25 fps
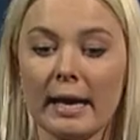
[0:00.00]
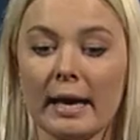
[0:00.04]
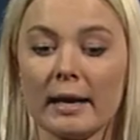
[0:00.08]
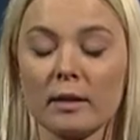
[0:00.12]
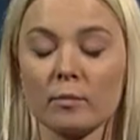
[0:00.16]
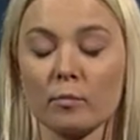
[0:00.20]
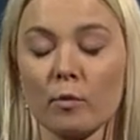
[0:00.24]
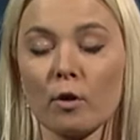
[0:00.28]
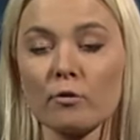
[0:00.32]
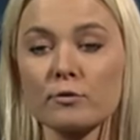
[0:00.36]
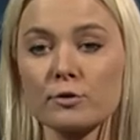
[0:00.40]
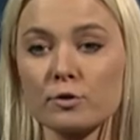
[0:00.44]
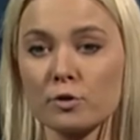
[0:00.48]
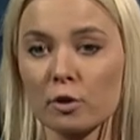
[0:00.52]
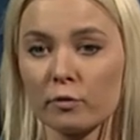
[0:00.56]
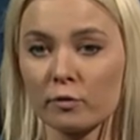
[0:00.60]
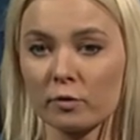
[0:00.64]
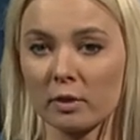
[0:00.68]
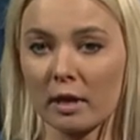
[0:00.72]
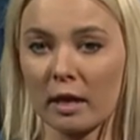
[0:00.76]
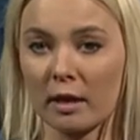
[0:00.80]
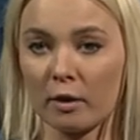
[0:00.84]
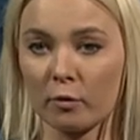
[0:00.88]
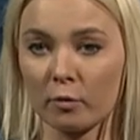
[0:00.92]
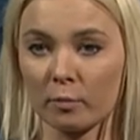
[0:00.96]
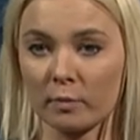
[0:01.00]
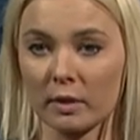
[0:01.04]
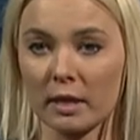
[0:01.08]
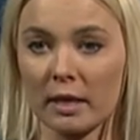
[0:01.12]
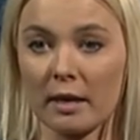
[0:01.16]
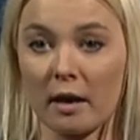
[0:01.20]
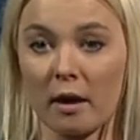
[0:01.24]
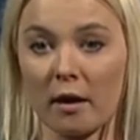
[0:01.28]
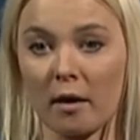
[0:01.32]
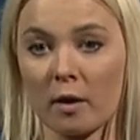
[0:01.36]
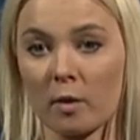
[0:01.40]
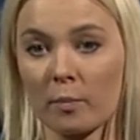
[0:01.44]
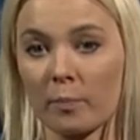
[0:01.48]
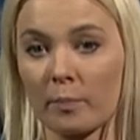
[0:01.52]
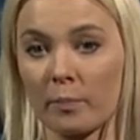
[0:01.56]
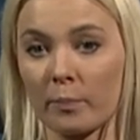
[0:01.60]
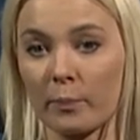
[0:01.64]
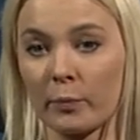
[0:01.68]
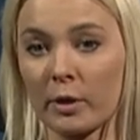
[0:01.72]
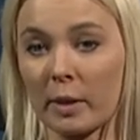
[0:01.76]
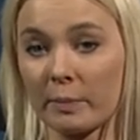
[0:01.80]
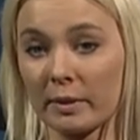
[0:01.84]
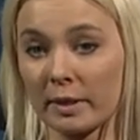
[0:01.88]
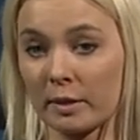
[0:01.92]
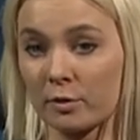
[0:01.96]
And most of the alumni are
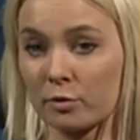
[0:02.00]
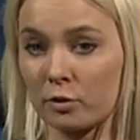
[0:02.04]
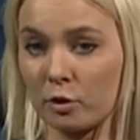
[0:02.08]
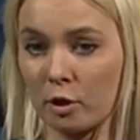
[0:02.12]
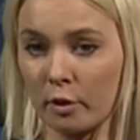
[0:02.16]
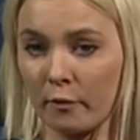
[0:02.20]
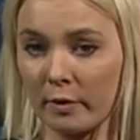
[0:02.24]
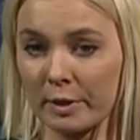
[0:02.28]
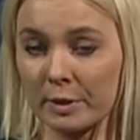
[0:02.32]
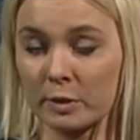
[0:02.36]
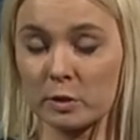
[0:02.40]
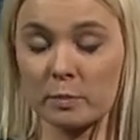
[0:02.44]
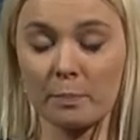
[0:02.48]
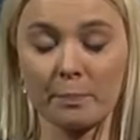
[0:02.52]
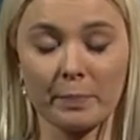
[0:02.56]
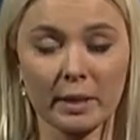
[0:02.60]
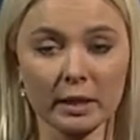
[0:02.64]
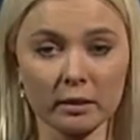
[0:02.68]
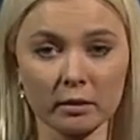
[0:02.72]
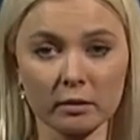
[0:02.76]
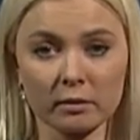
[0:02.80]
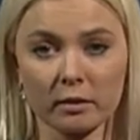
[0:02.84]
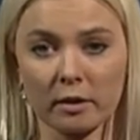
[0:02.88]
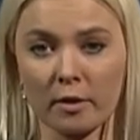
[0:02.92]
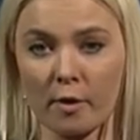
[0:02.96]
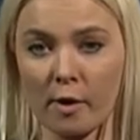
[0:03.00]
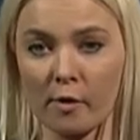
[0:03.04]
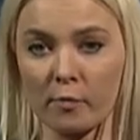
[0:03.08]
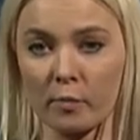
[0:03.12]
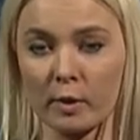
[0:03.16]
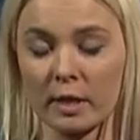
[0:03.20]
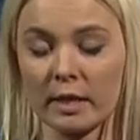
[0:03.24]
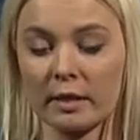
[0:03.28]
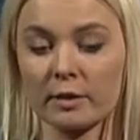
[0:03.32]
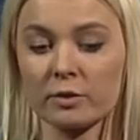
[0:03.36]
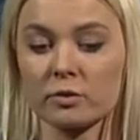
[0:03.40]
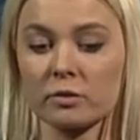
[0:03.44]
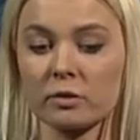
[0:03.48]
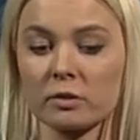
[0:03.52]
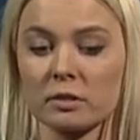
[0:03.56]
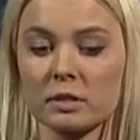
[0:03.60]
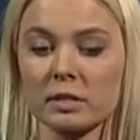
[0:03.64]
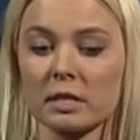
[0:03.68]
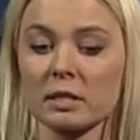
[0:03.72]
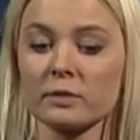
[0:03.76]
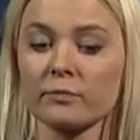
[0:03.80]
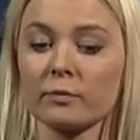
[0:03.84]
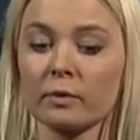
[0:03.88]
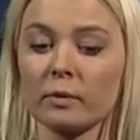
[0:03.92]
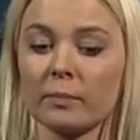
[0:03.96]
public servants, but there are really
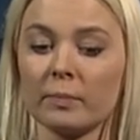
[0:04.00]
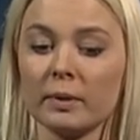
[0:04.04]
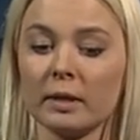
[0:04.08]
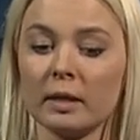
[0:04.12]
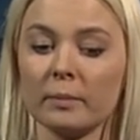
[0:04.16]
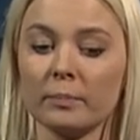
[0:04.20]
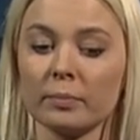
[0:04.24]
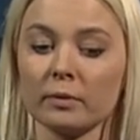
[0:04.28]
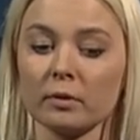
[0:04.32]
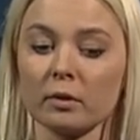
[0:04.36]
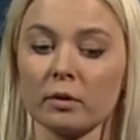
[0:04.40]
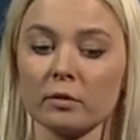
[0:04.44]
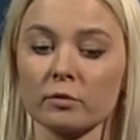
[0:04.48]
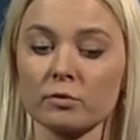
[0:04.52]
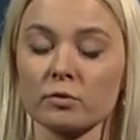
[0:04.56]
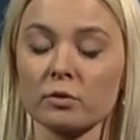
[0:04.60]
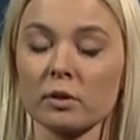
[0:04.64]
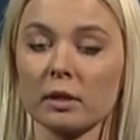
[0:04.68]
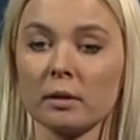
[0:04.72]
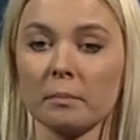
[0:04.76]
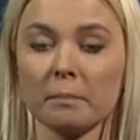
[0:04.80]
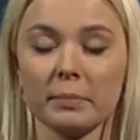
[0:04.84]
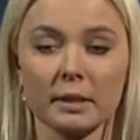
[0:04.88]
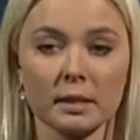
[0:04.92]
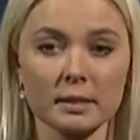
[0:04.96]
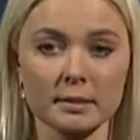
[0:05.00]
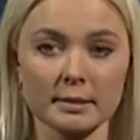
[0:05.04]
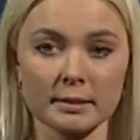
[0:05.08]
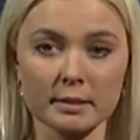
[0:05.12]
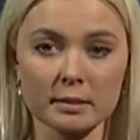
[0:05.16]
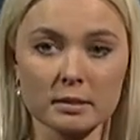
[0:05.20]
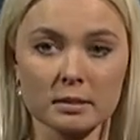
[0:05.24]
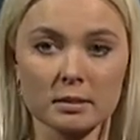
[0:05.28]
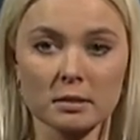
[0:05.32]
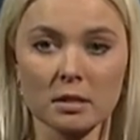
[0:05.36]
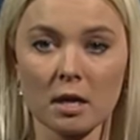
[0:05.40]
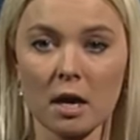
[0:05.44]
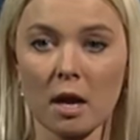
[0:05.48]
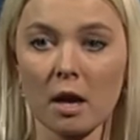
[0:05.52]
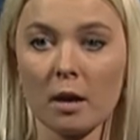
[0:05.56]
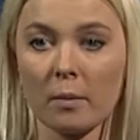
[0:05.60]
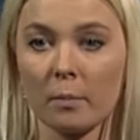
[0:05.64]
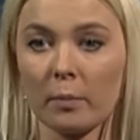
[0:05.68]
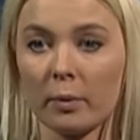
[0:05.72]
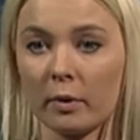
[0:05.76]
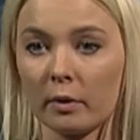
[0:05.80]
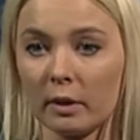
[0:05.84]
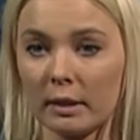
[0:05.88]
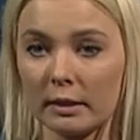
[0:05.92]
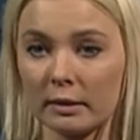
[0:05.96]
successful people also in business,
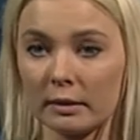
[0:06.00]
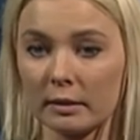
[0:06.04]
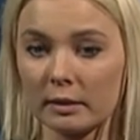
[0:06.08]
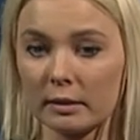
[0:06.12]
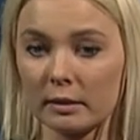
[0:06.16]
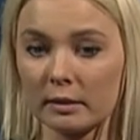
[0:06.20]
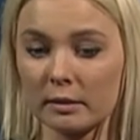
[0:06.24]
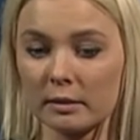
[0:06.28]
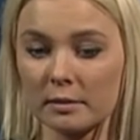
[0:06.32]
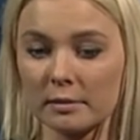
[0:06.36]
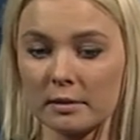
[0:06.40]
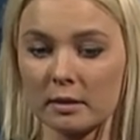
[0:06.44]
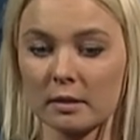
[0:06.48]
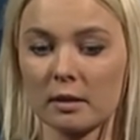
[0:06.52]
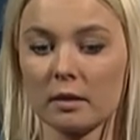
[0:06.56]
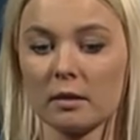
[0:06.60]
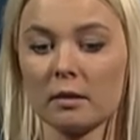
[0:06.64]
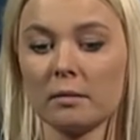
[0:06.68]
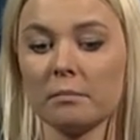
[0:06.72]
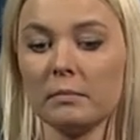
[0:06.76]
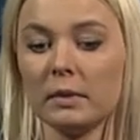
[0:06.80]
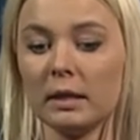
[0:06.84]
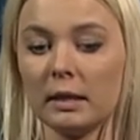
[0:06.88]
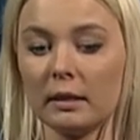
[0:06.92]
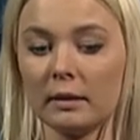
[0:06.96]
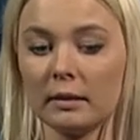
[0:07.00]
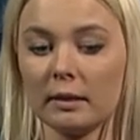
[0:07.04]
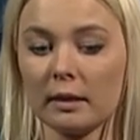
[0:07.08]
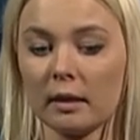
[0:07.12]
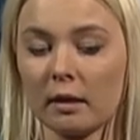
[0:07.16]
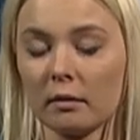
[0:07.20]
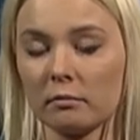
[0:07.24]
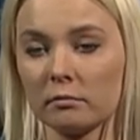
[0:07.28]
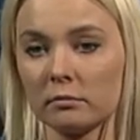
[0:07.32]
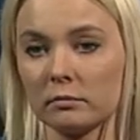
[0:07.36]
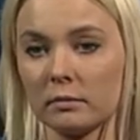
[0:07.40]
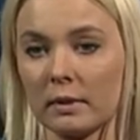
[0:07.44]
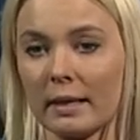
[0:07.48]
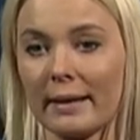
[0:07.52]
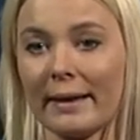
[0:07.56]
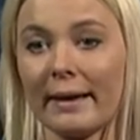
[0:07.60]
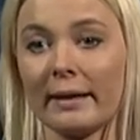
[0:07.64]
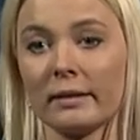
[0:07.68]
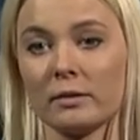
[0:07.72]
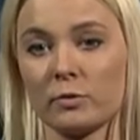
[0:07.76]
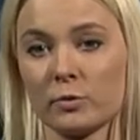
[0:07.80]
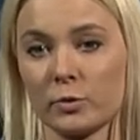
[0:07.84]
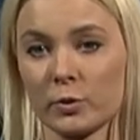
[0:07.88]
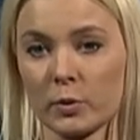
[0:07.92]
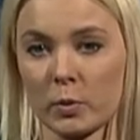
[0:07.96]
politics, media
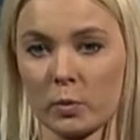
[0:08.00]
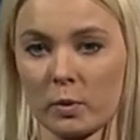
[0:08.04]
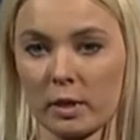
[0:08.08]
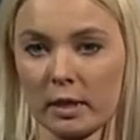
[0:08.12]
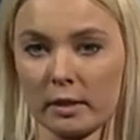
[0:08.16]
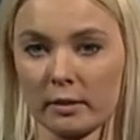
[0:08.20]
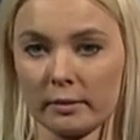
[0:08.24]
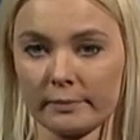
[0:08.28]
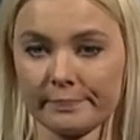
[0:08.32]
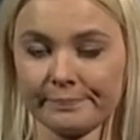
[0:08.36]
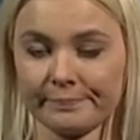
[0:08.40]
and so on.